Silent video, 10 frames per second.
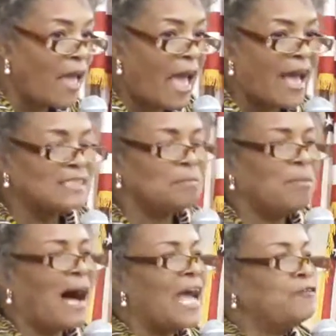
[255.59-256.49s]
has
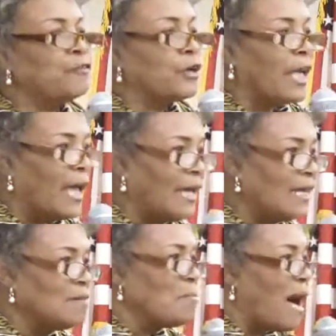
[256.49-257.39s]

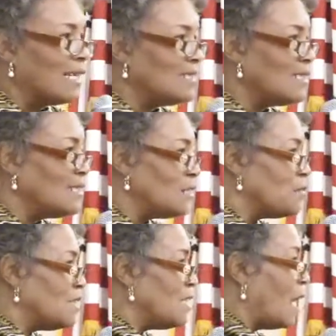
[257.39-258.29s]
bifurcated my sense of
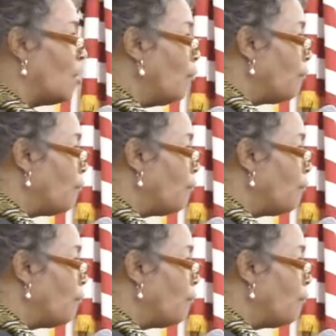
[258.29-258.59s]
self,